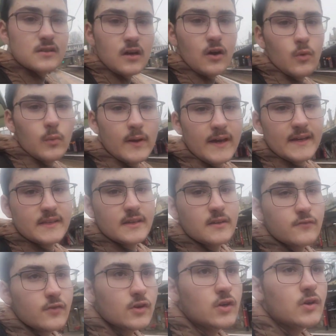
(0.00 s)
got a
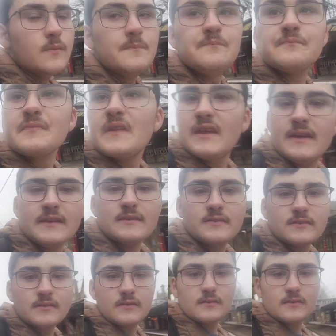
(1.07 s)
waiting room. It's